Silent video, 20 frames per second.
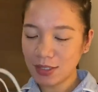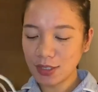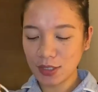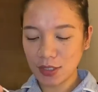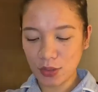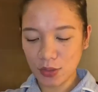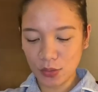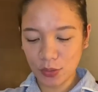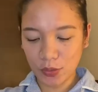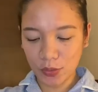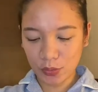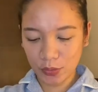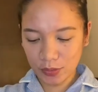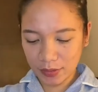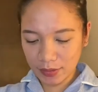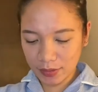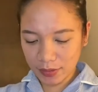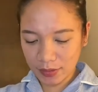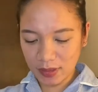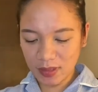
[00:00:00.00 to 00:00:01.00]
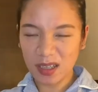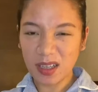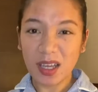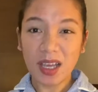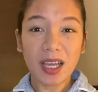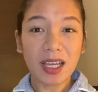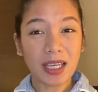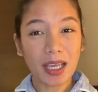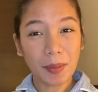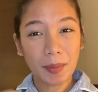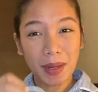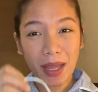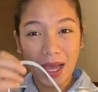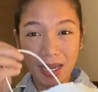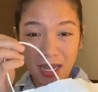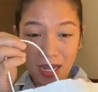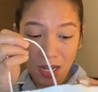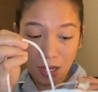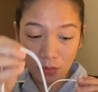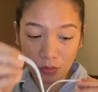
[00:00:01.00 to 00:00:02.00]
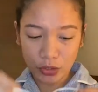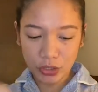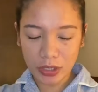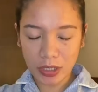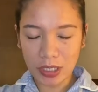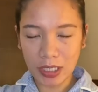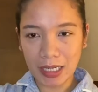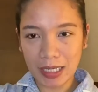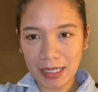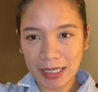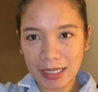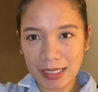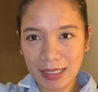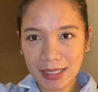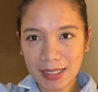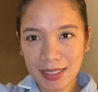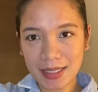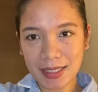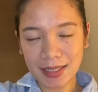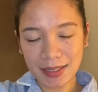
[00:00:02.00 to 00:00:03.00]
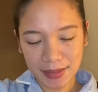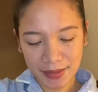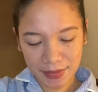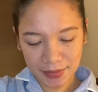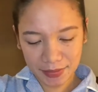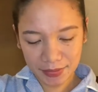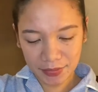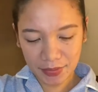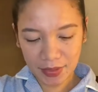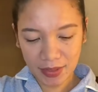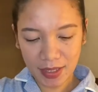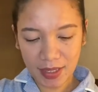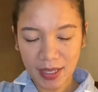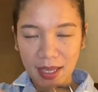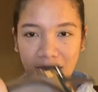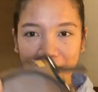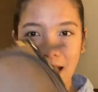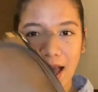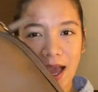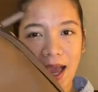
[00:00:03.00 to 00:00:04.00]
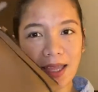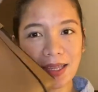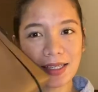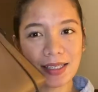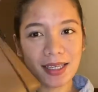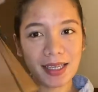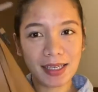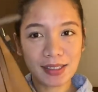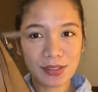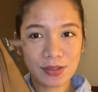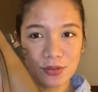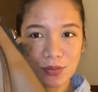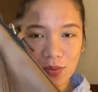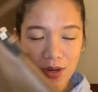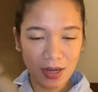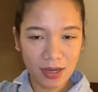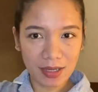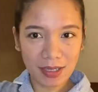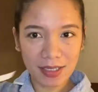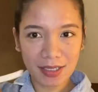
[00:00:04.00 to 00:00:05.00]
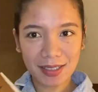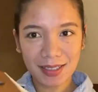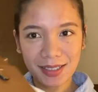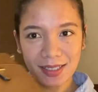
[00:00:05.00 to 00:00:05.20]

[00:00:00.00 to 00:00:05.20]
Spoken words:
So, gabihan na ako siya, guys. And guess what?